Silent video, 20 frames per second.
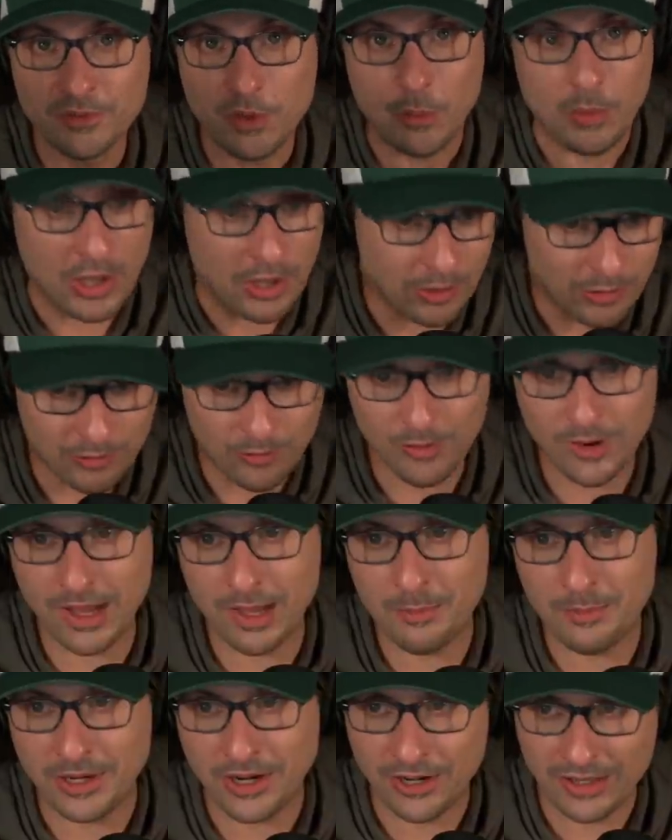We all grew
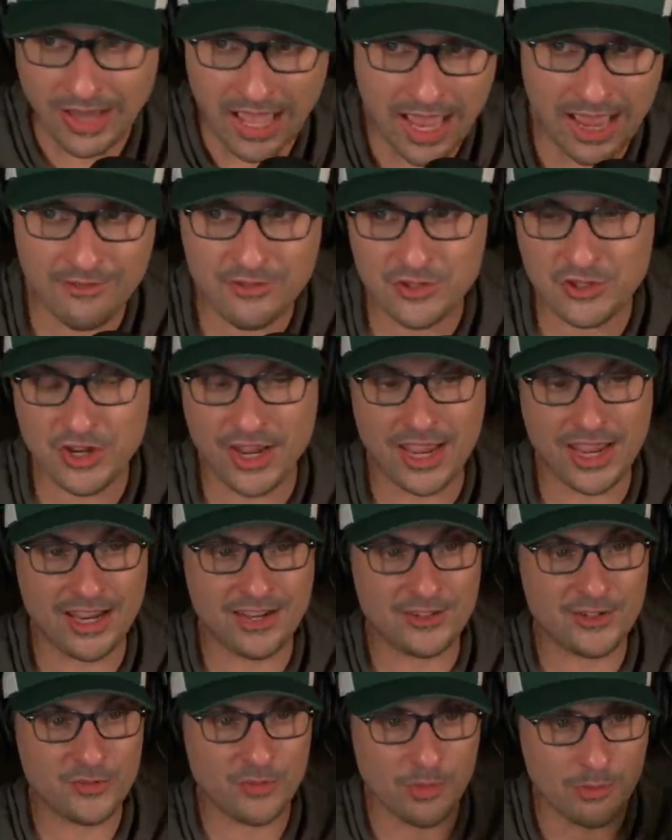up and our lives
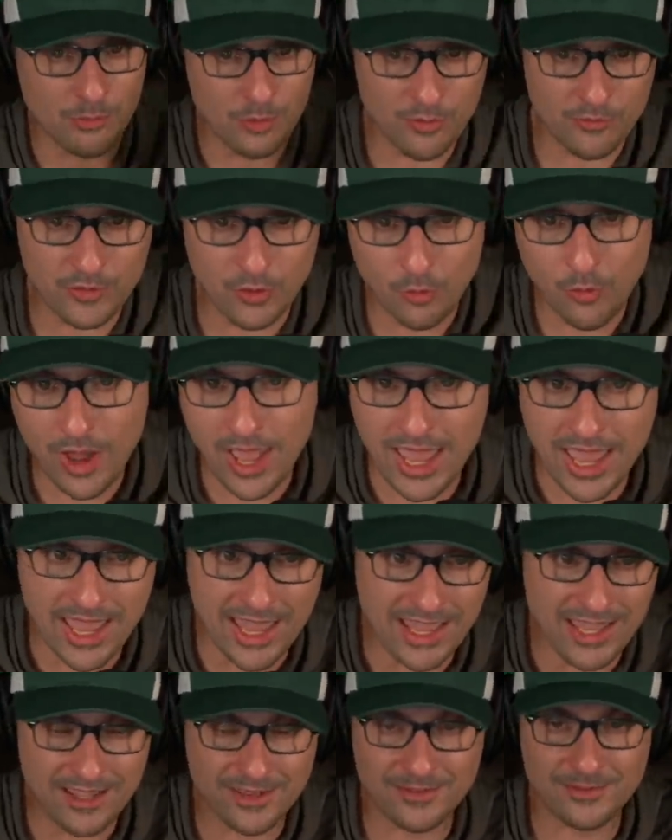changed. We moved
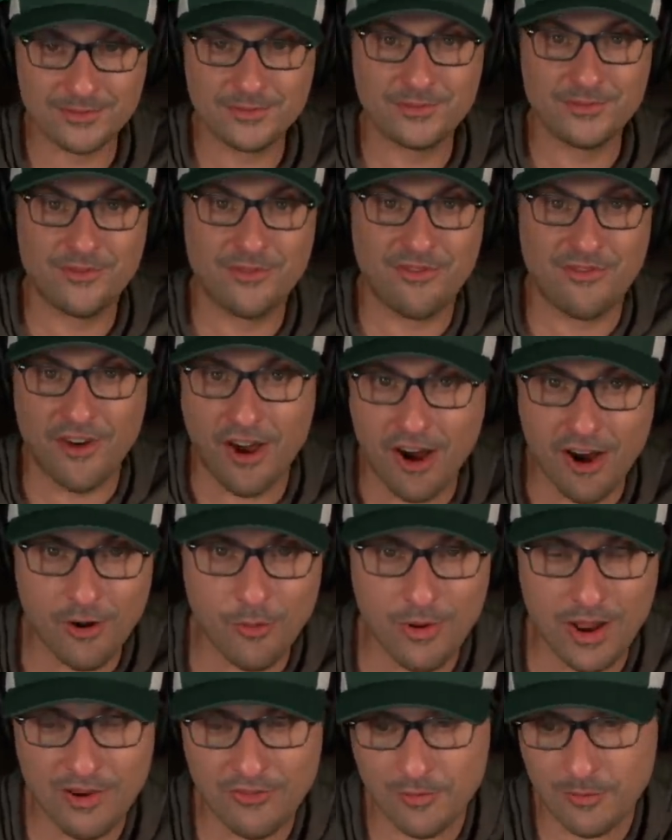away, far
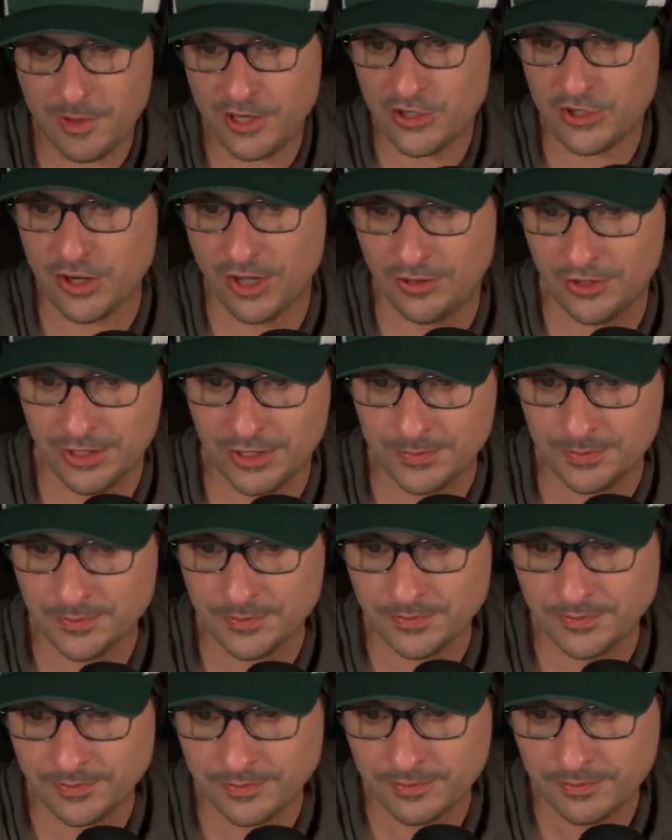away from each other.
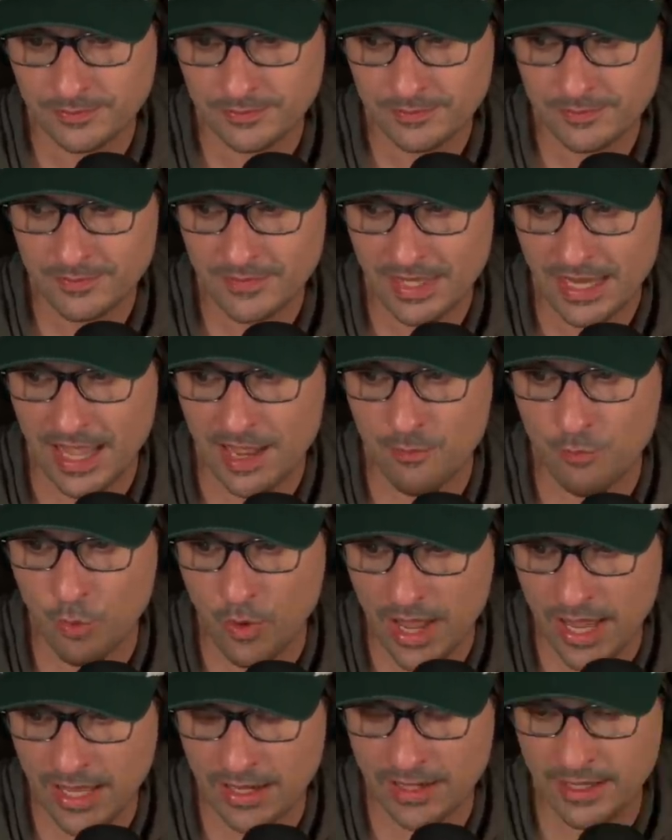And
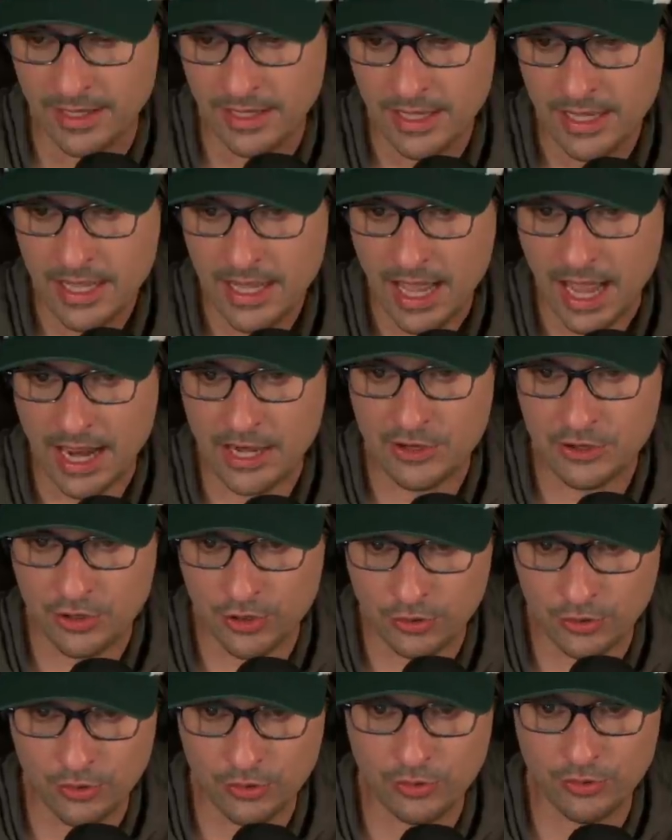when I
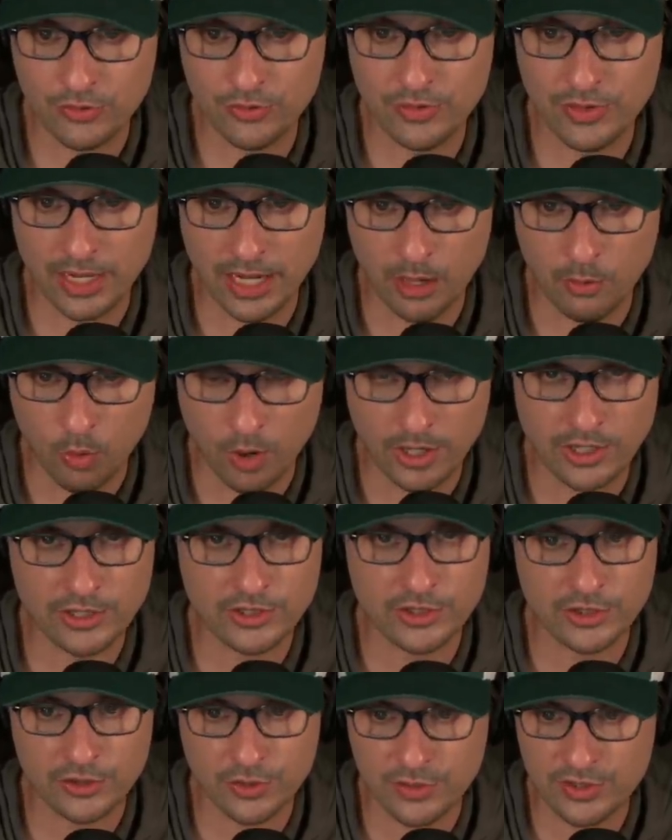knew that I
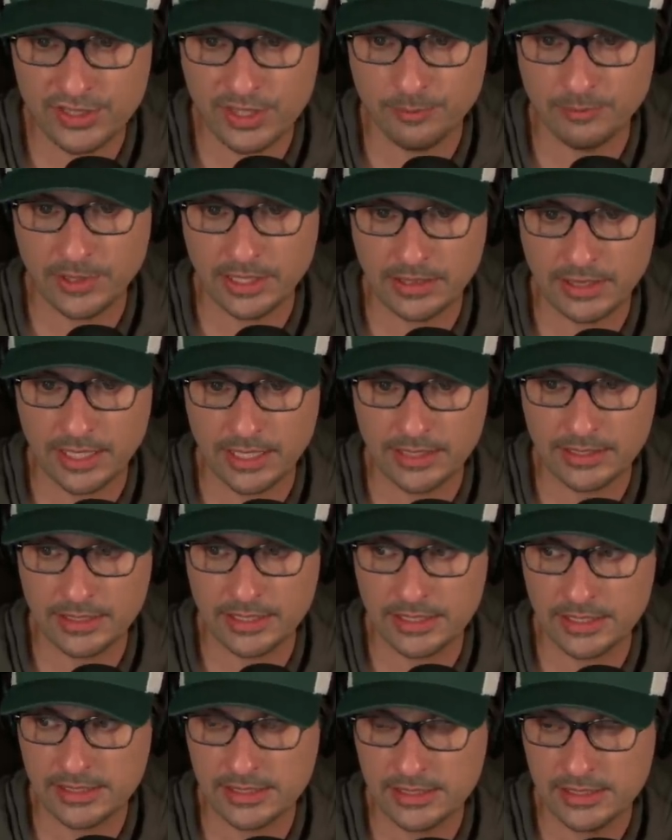wanted to do something like
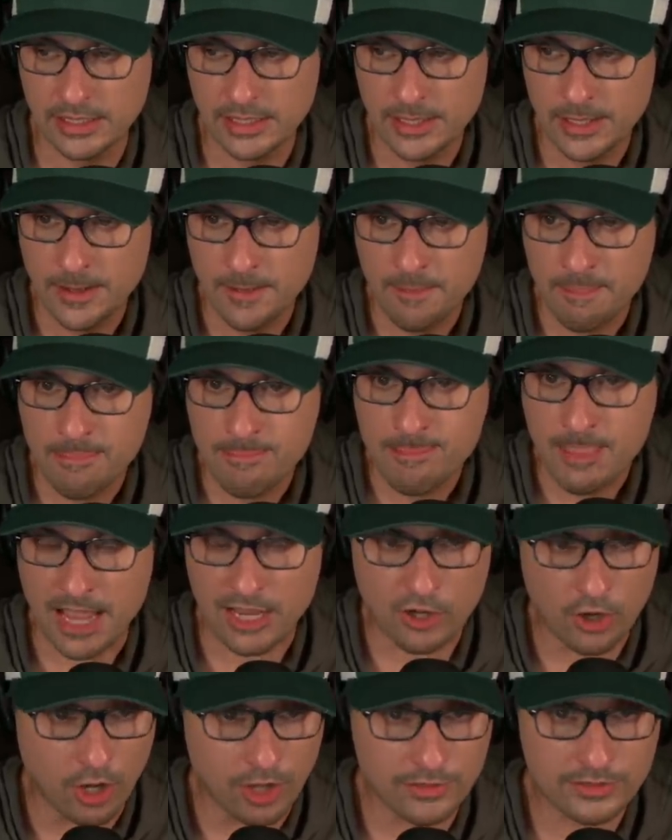this,
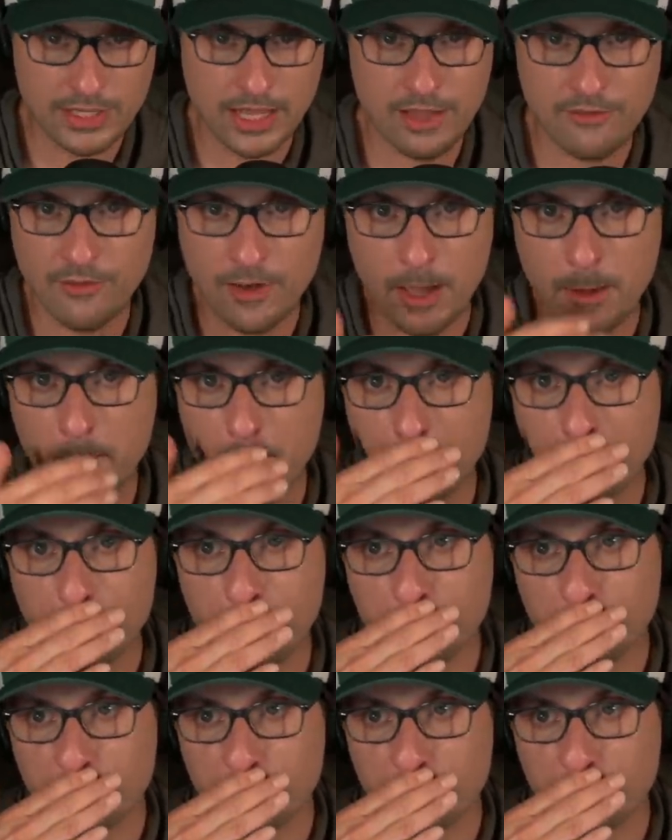I called Dave up